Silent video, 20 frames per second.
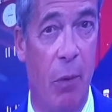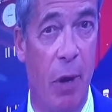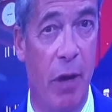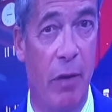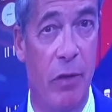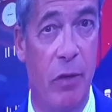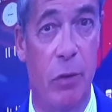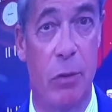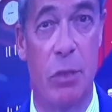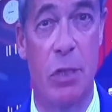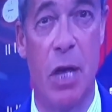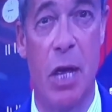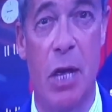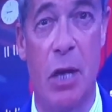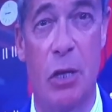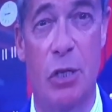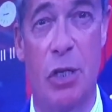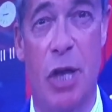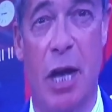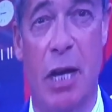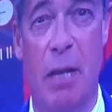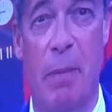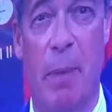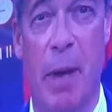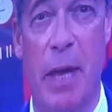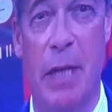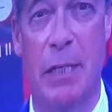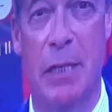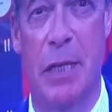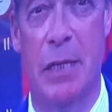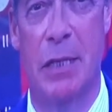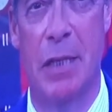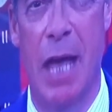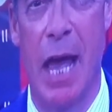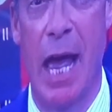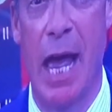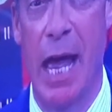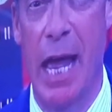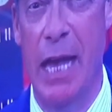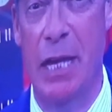are. Well, of course, Charlie
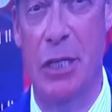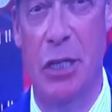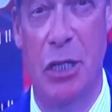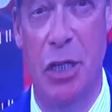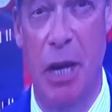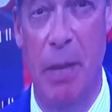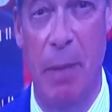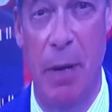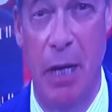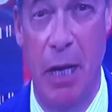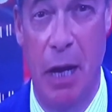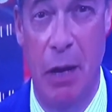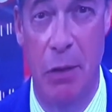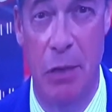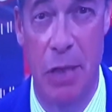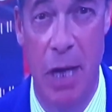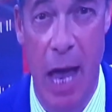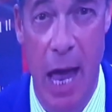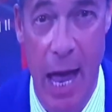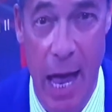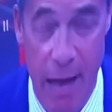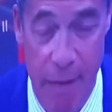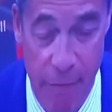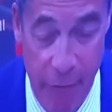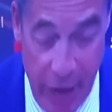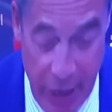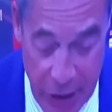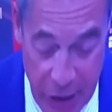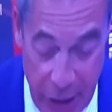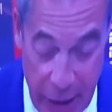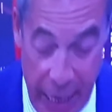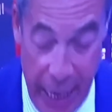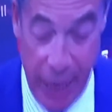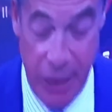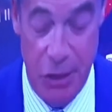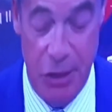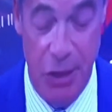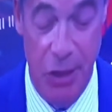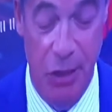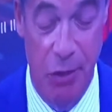Peters is the GB News
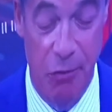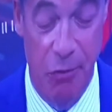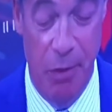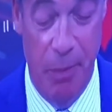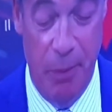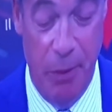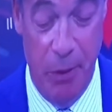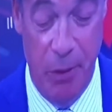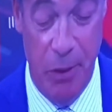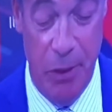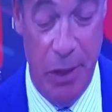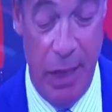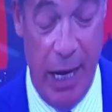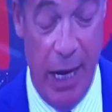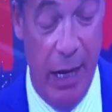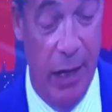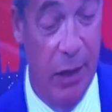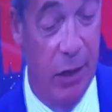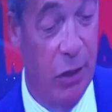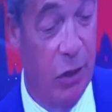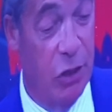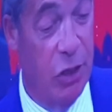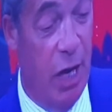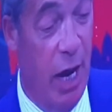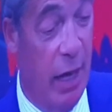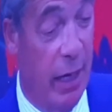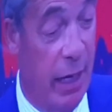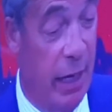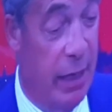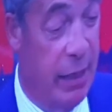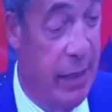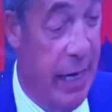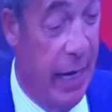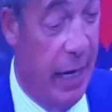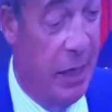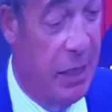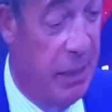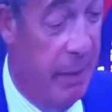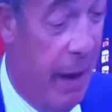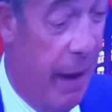Investigates reporter. Charlie,
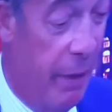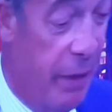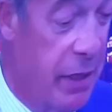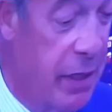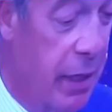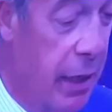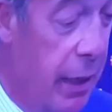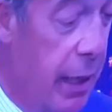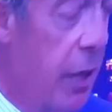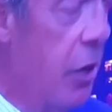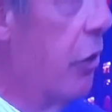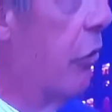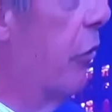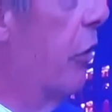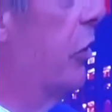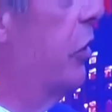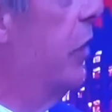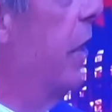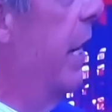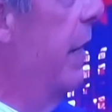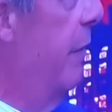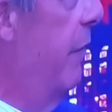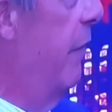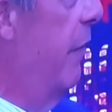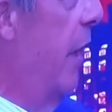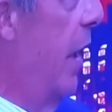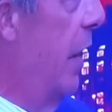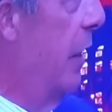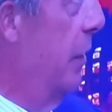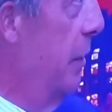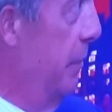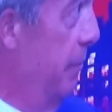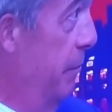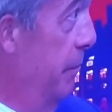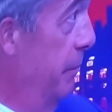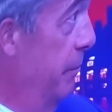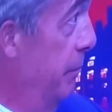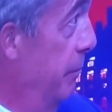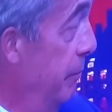tell us about this ludicrous state of affairs.